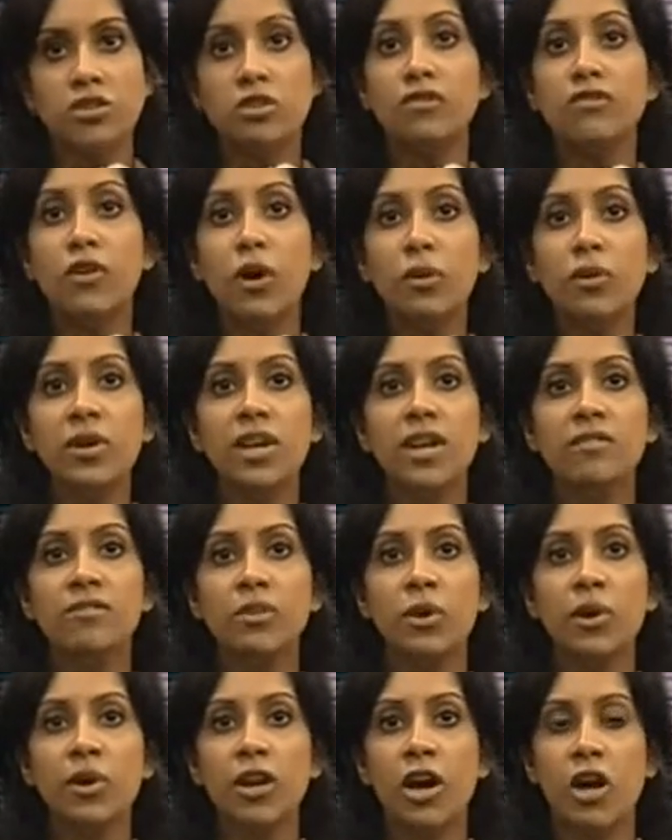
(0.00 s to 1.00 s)
devotee of
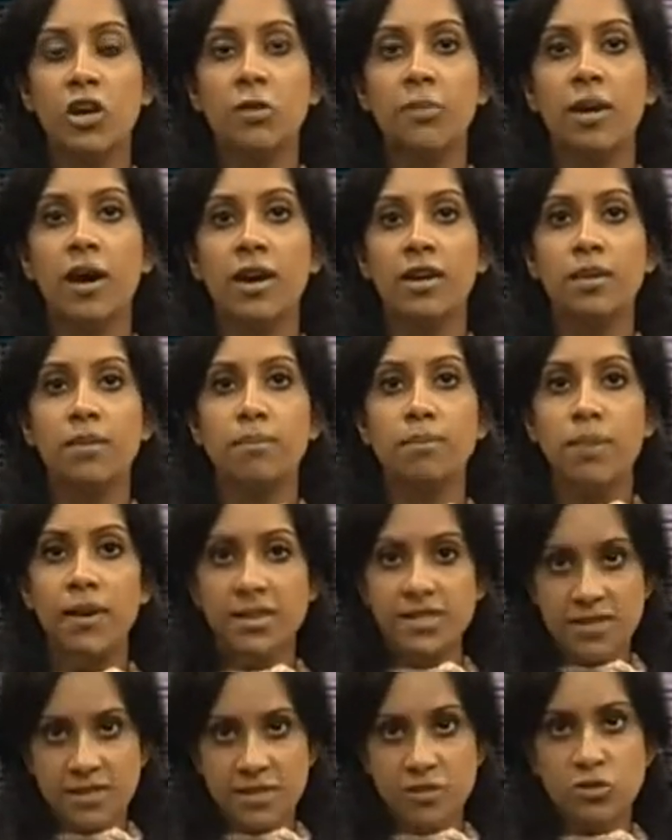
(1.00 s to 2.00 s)
Lord Hanuman,
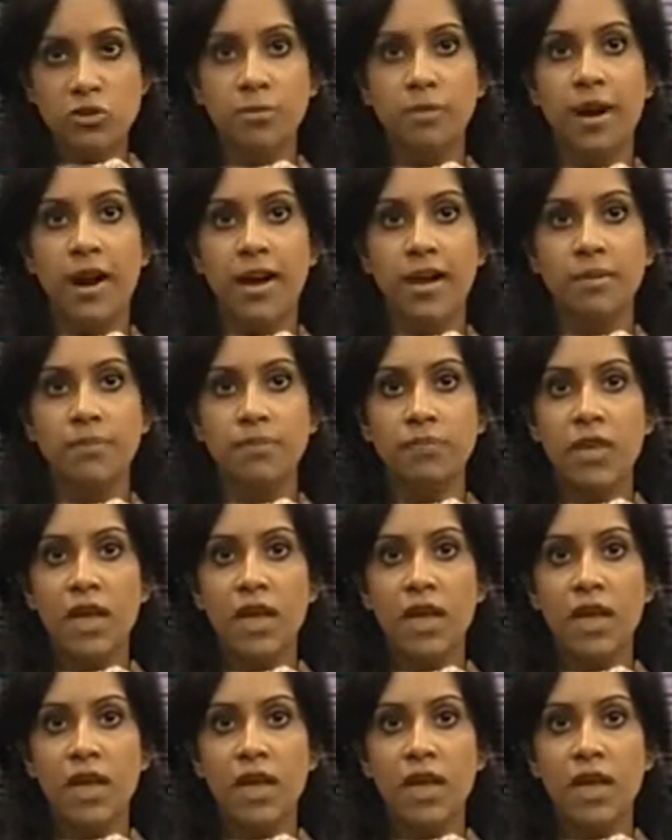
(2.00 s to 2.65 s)
based in Dubai,